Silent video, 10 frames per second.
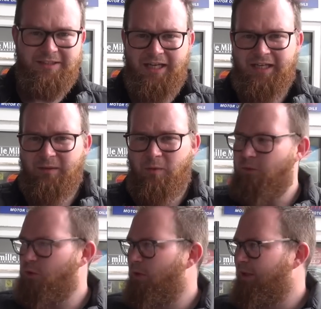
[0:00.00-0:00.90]
taking what
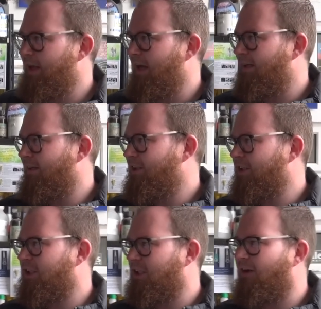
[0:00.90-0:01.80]
was already there and
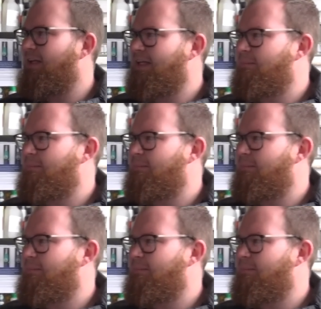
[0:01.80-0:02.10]
just slightly